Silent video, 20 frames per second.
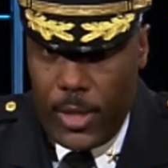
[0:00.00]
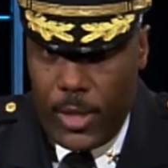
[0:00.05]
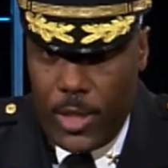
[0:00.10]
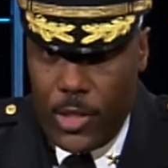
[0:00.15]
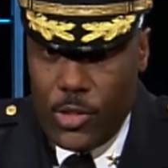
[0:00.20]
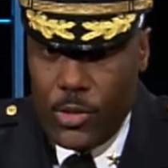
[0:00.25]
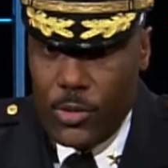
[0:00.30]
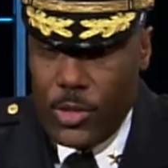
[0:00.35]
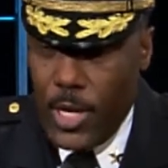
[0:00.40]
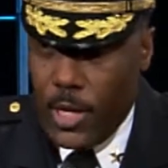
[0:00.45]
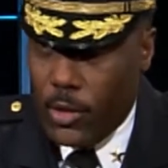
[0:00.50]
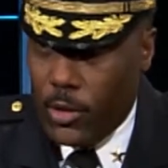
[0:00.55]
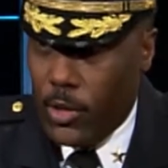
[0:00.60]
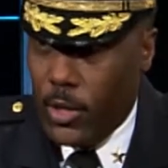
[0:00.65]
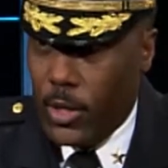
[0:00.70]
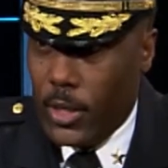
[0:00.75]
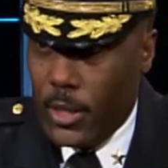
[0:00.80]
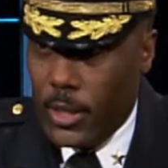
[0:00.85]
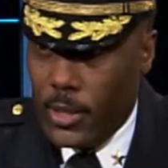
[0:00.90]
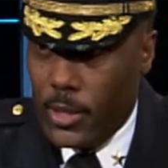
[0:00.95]
issues that are
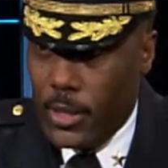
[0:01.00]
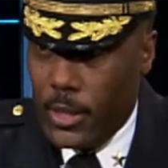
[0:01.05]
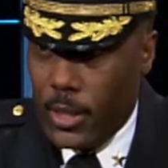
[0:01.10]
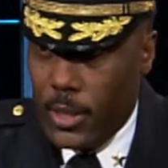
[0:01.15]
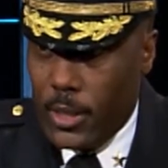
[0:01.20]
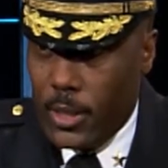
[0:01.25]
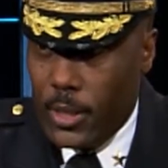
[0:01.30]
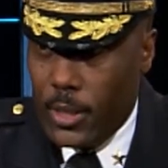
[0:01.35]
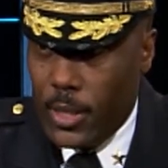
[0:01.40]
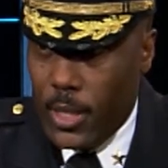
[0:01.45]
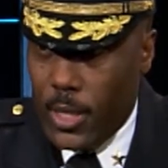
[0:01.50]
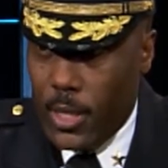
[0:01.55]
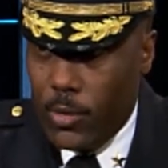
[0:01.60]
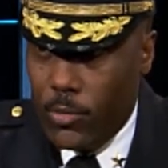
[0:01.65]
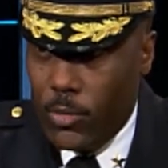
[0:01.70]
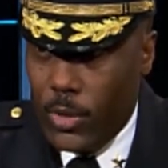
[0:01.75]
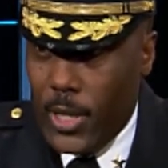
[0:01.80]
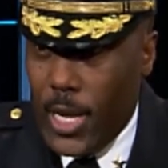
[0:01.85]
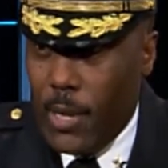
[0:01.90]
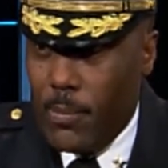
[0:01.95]
occurring in the city
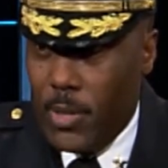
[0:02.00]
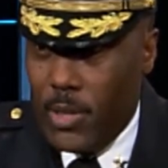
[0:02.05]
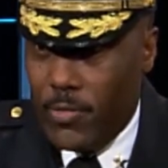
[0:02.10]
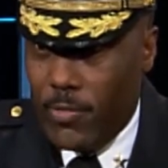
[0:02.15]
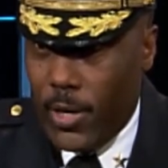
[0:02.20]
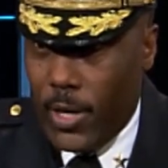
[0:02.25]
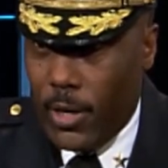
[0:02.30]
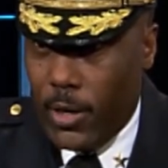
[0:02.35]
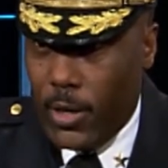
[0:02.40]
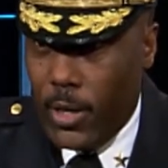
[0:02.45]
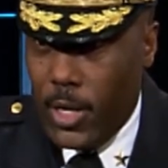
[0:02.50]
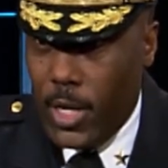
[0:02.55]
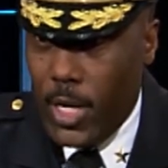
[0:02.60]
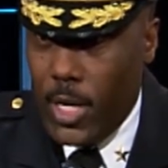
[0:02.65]
would not be fair.